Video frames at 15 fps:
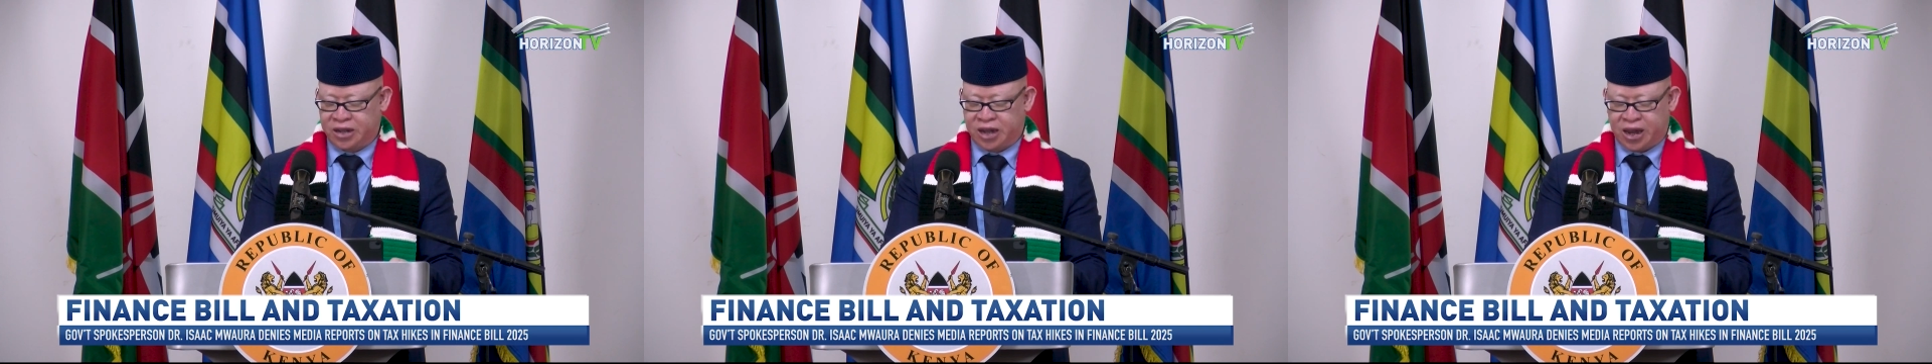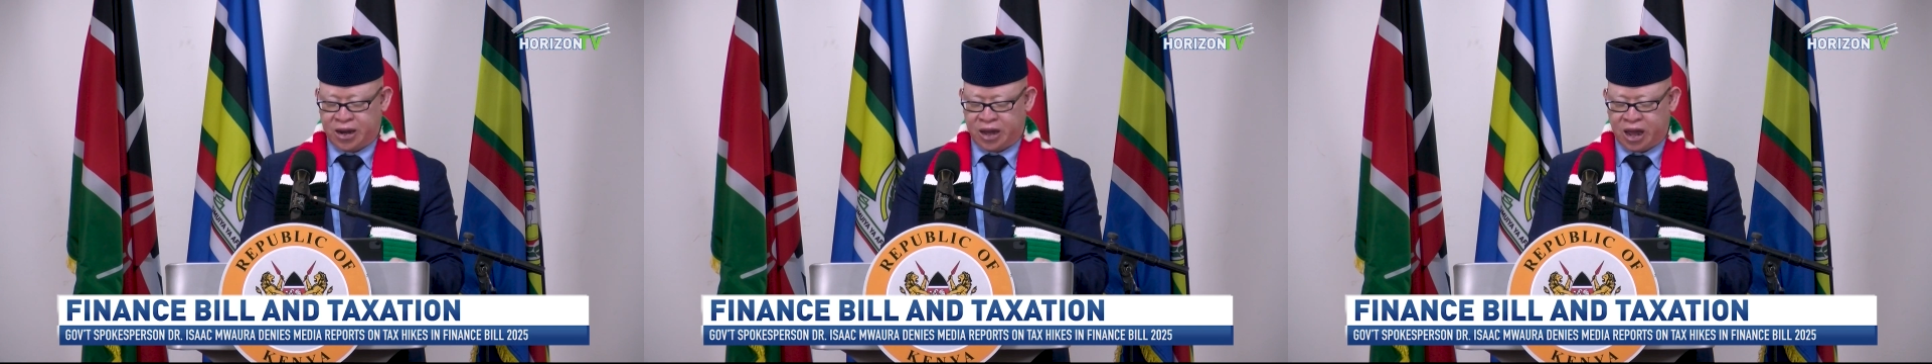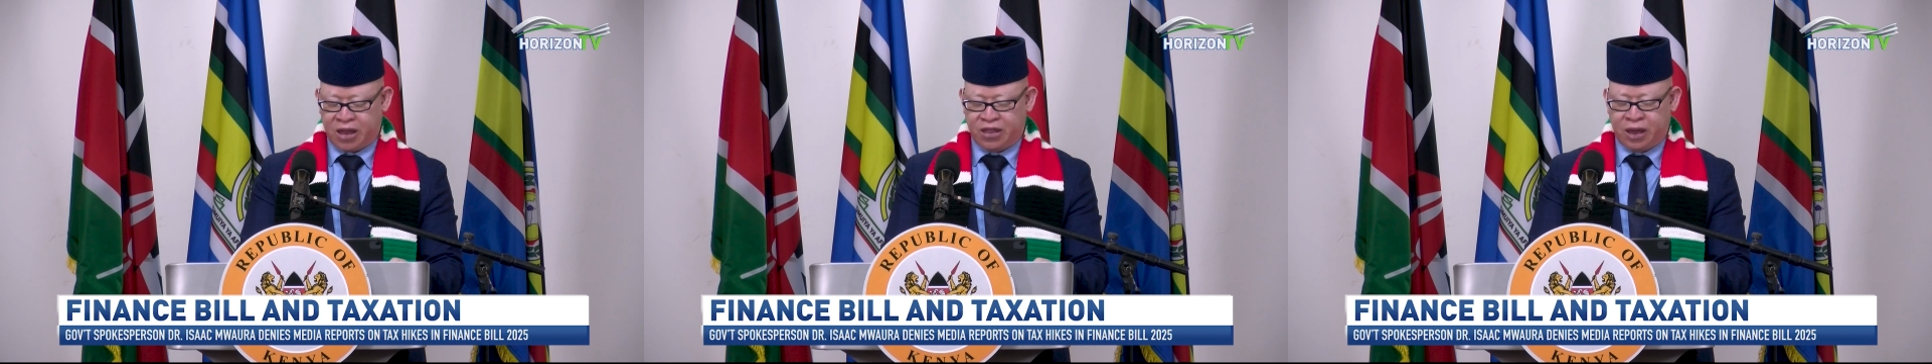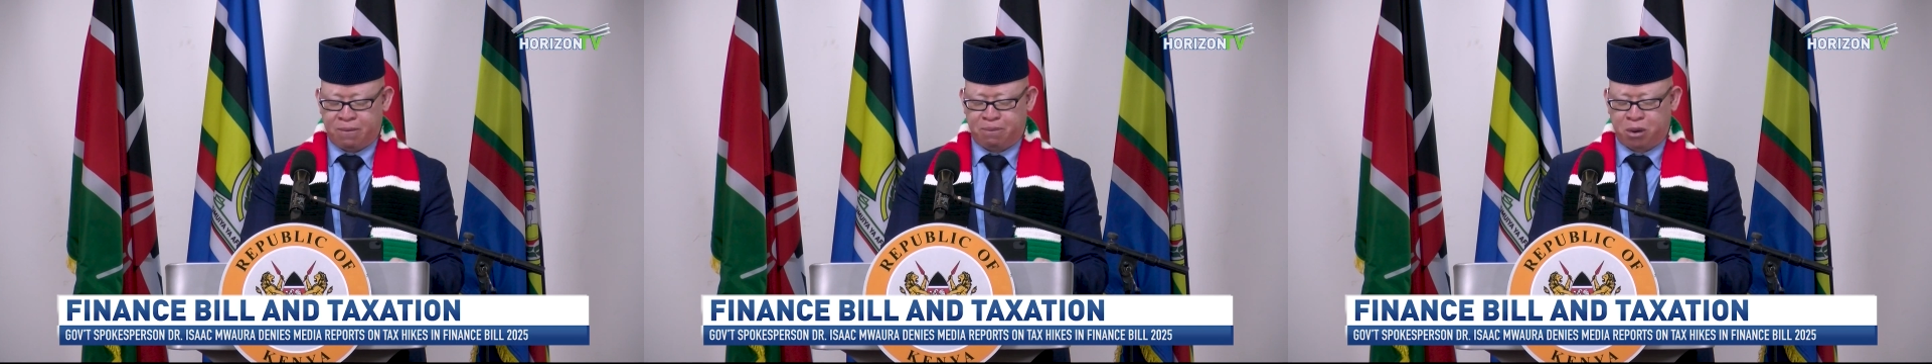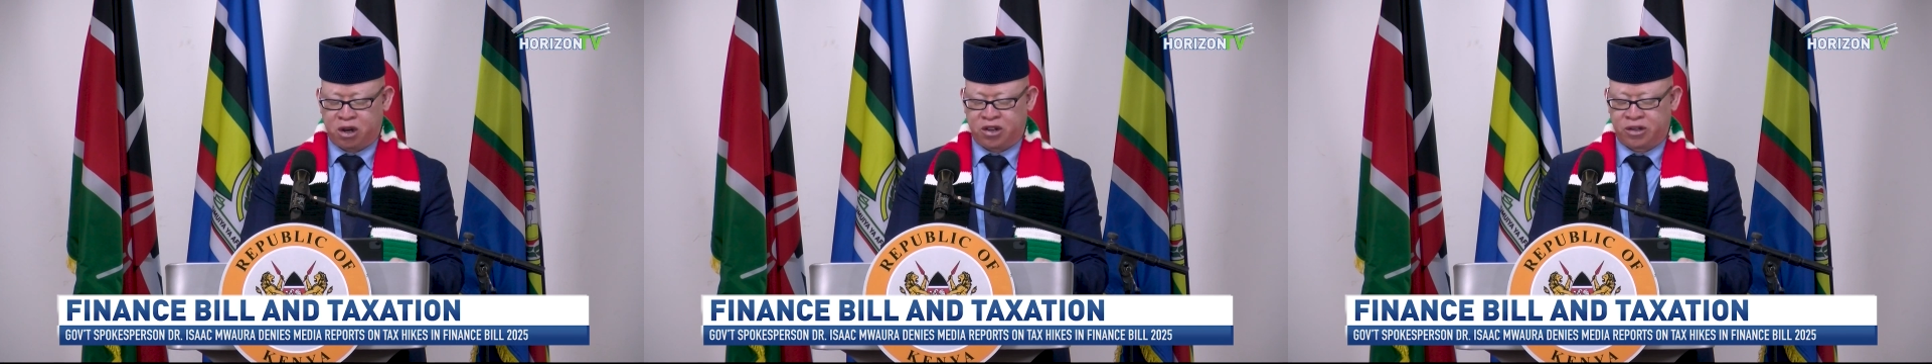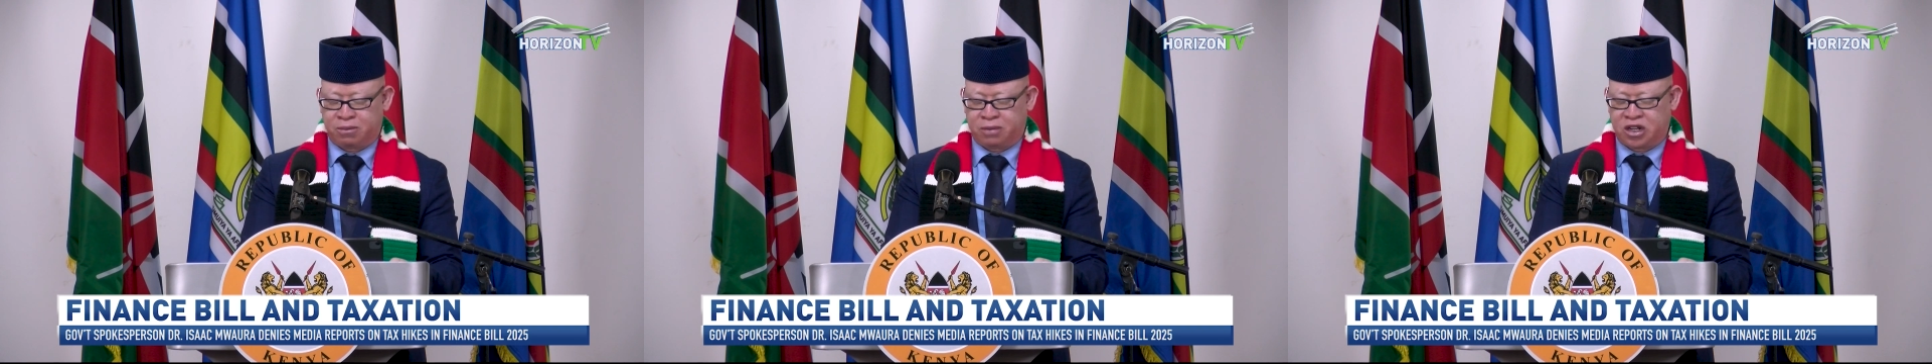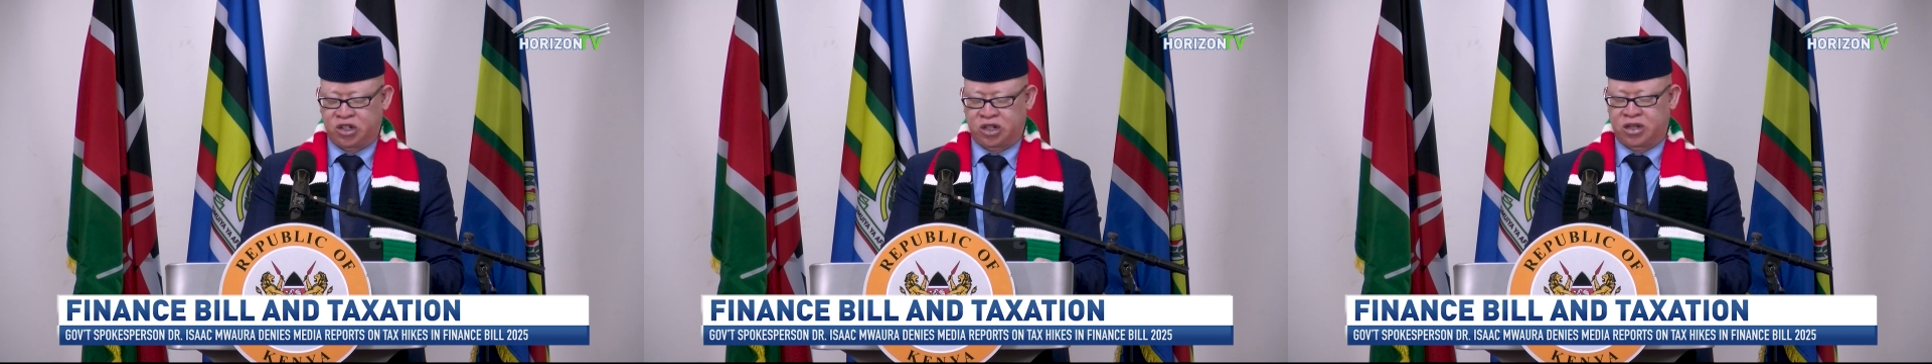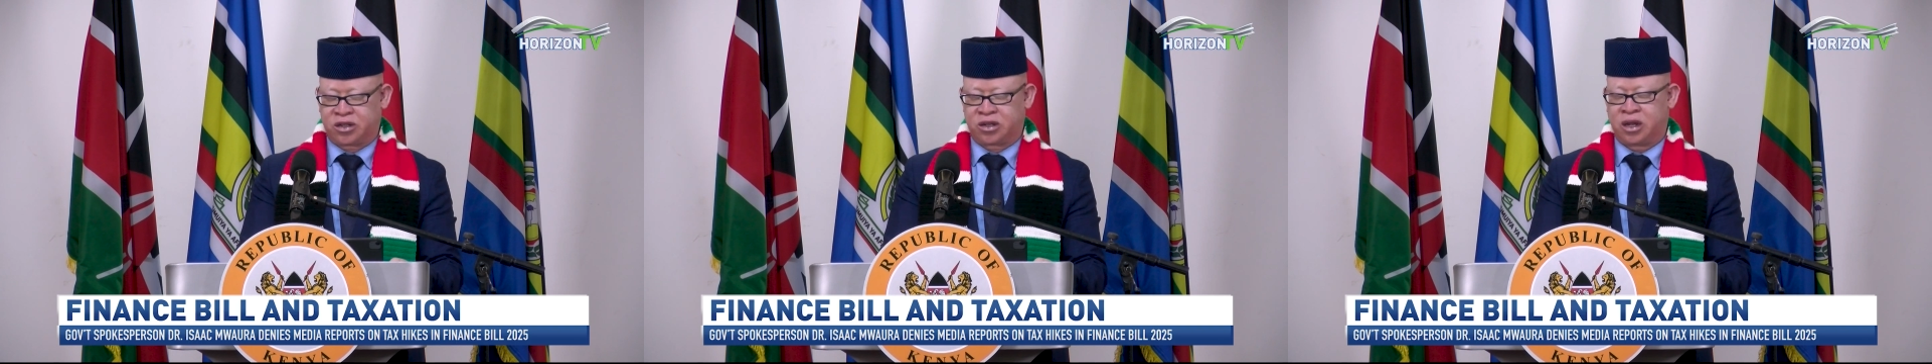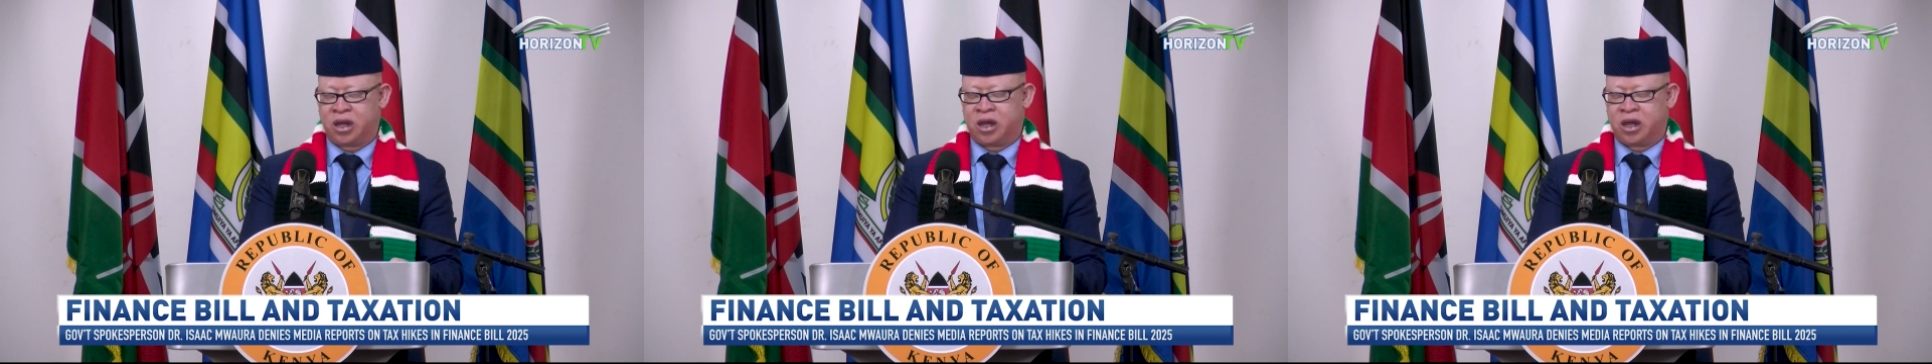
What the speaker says: and other policy measures,